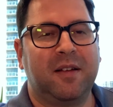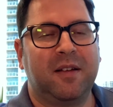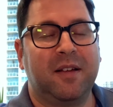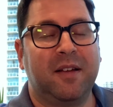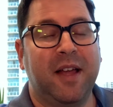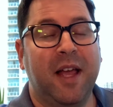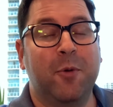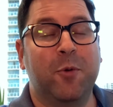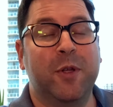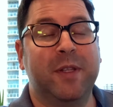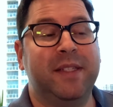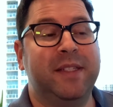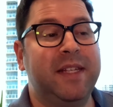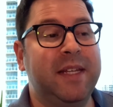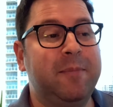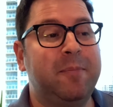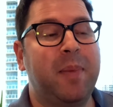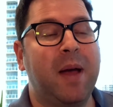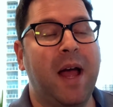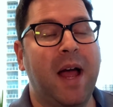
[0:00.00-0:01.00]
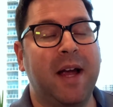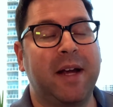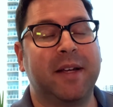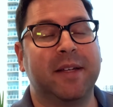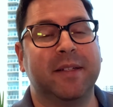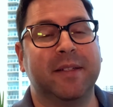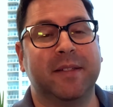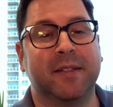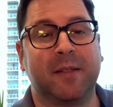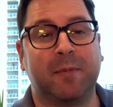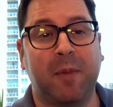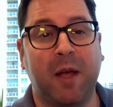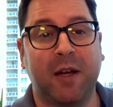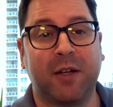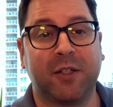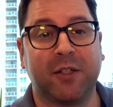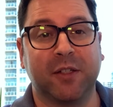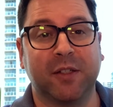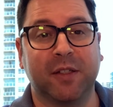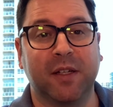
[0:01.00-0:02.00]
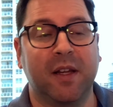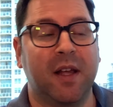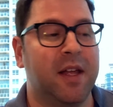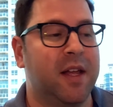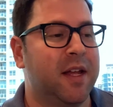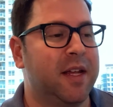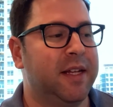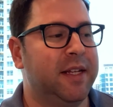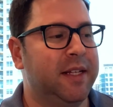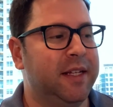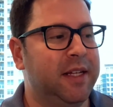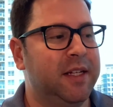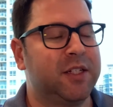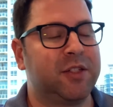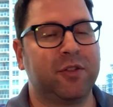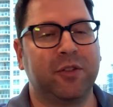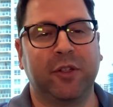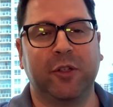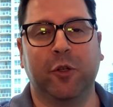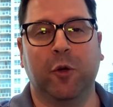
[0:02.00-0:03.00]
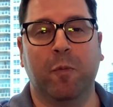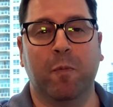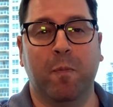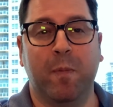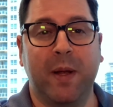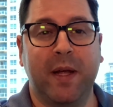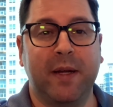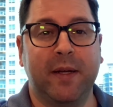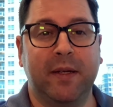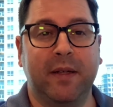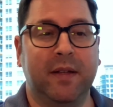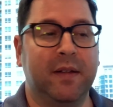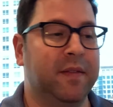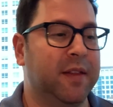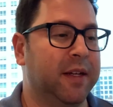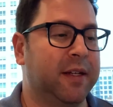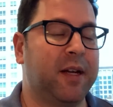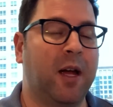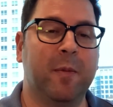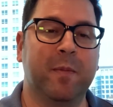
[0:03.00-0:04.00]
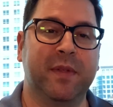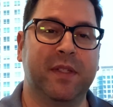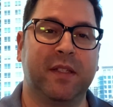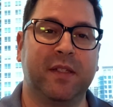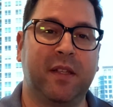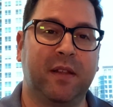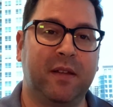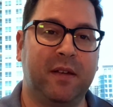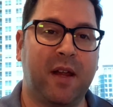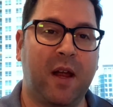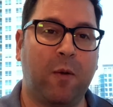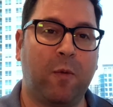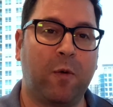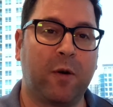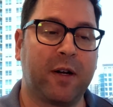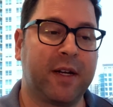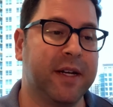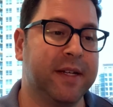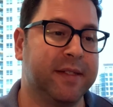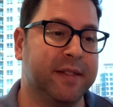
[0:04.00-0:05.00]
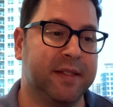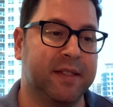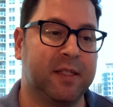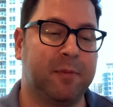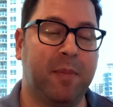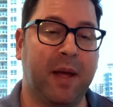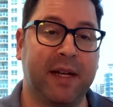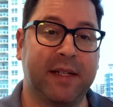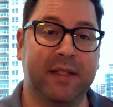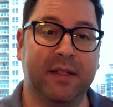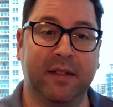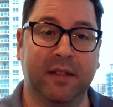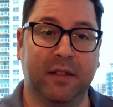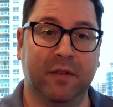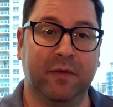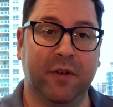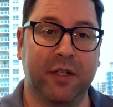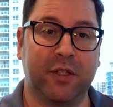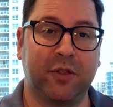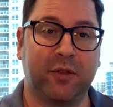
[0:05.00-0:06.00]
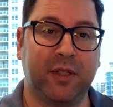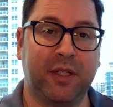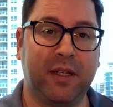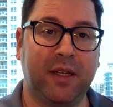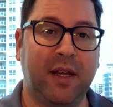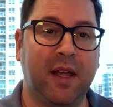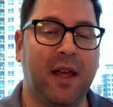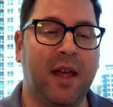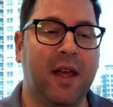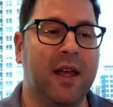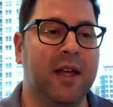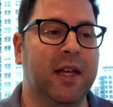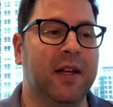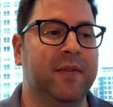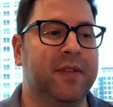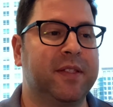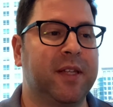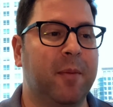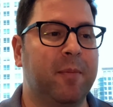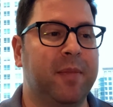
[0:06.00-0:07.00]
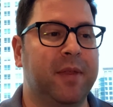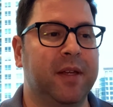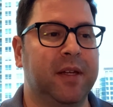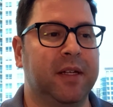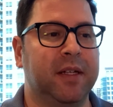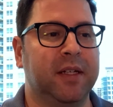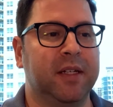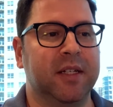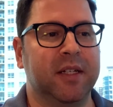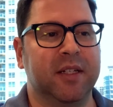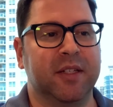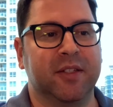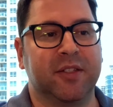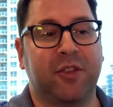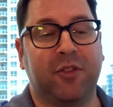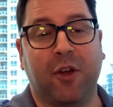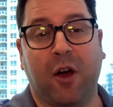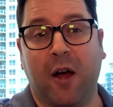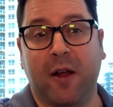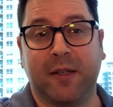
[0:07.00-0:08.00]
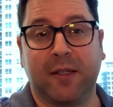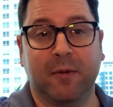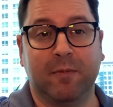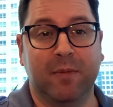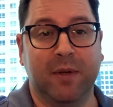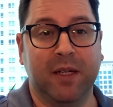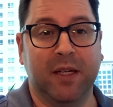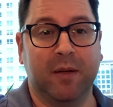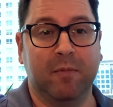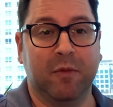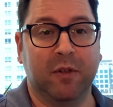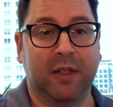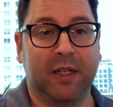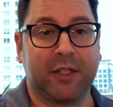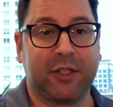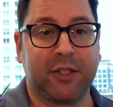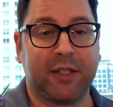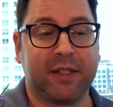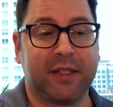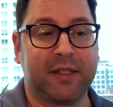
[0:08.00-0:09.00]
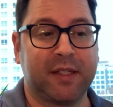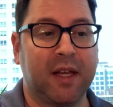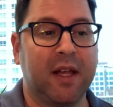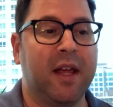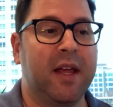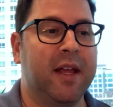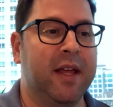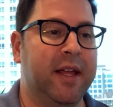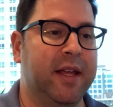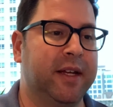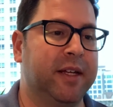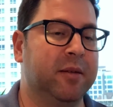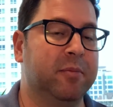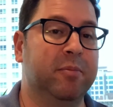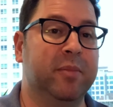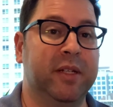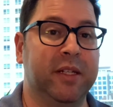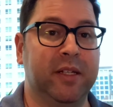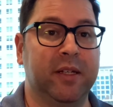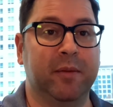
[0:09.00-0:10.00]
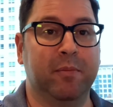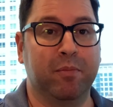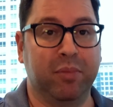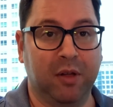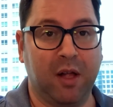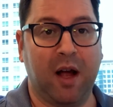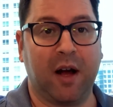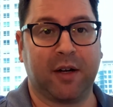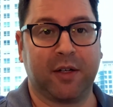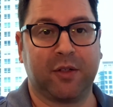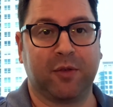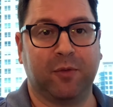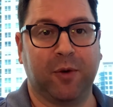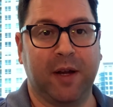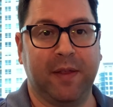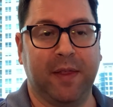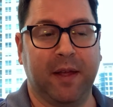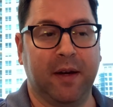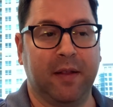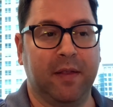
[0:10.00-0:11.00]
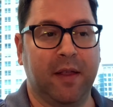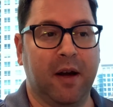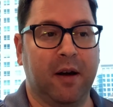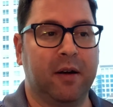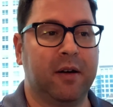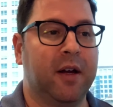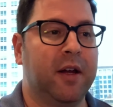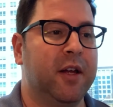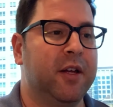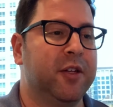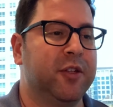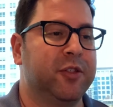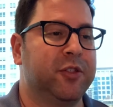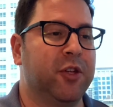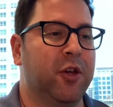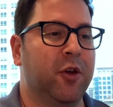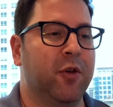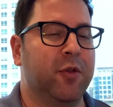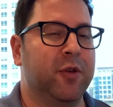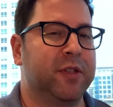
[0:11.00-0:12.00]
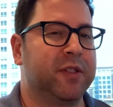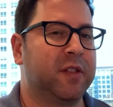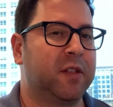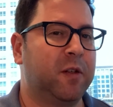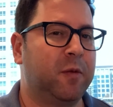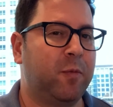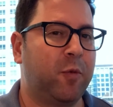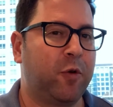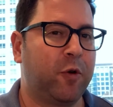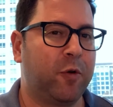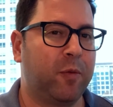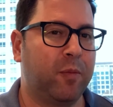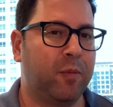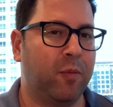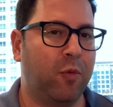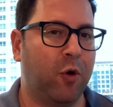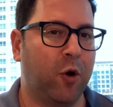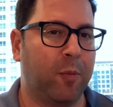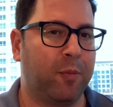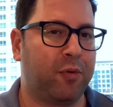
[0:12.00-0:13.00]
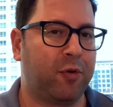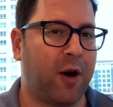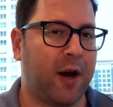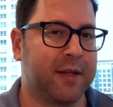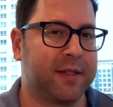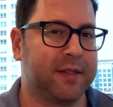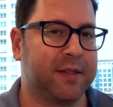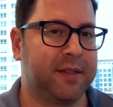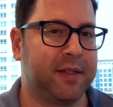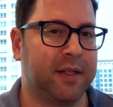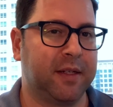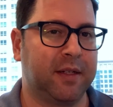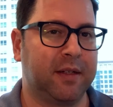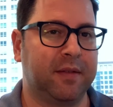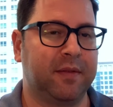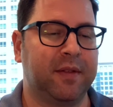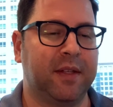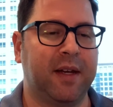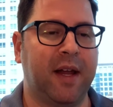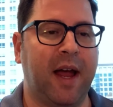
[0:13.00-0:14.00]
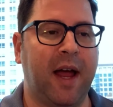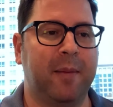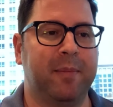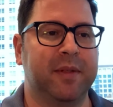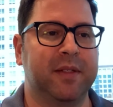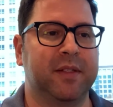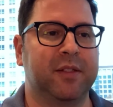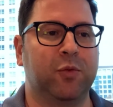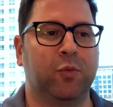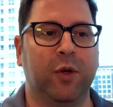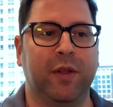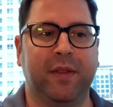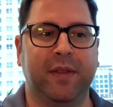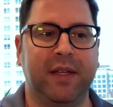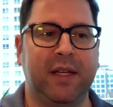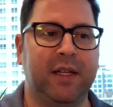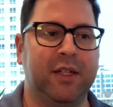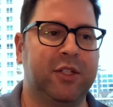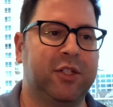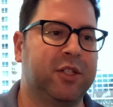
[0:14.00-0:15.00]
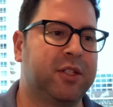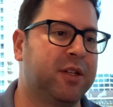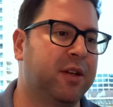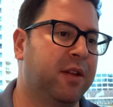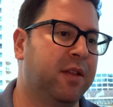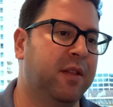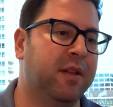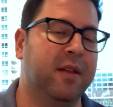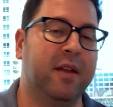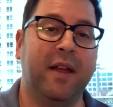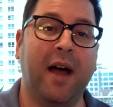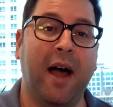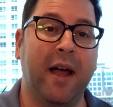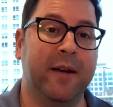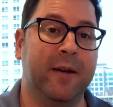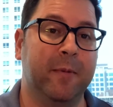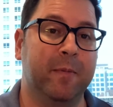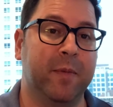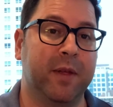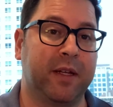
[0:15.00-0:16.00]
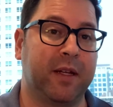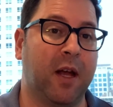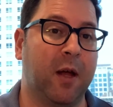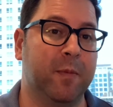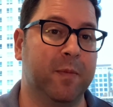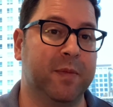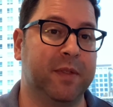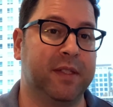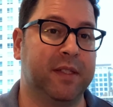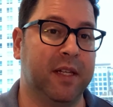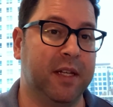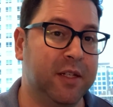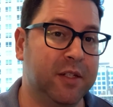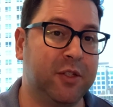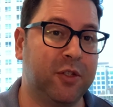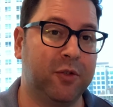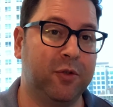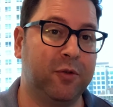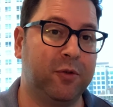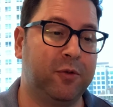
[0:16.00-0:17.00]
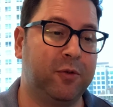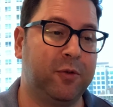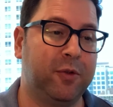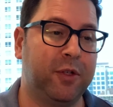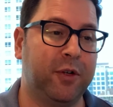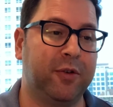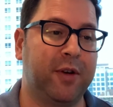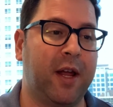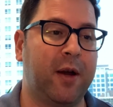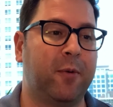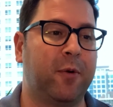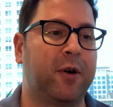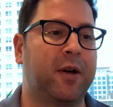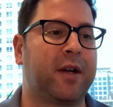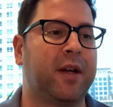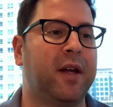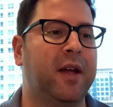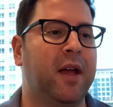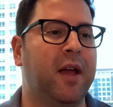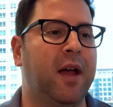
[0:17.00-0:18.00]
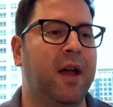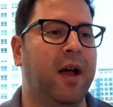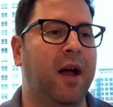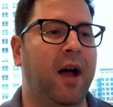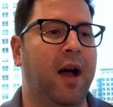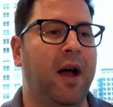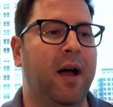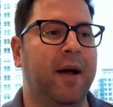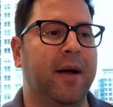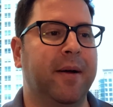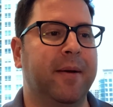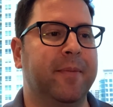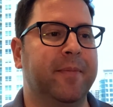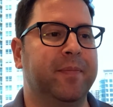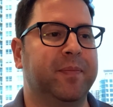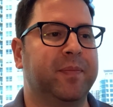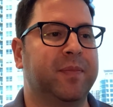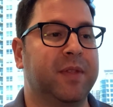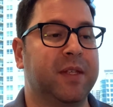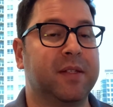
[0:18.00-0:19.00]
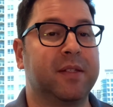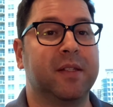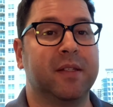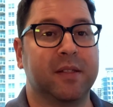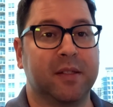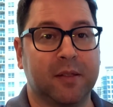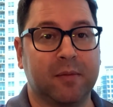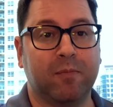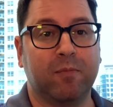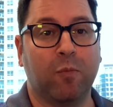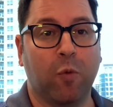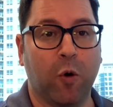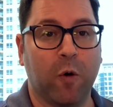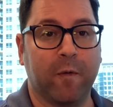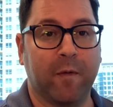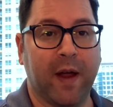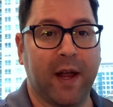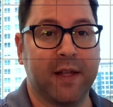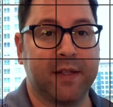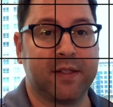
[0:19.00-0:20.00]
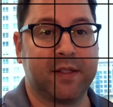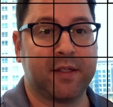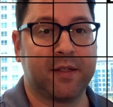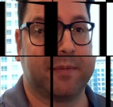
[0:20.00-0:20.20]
And with deep packet inspection, each little bit that comes into the network is inspected individually. If something is thought to be malicious, it can be blocked right then and there. So there's a little more processing that happens with each item that comes into your network. This is more advanced.